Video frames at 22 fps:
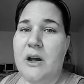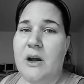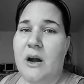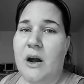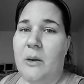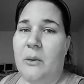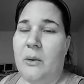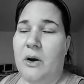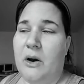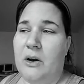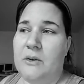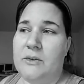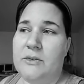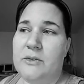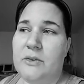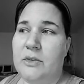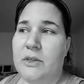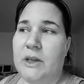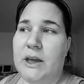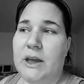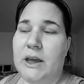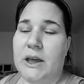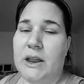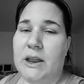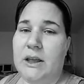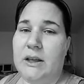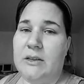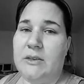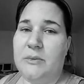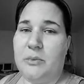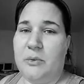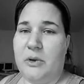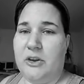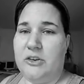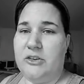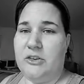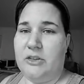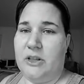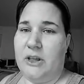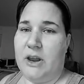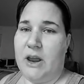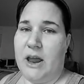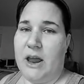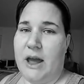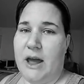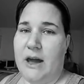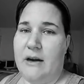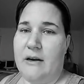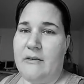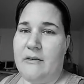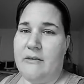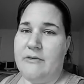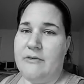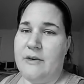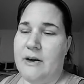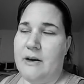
I will also link any inspiration that I have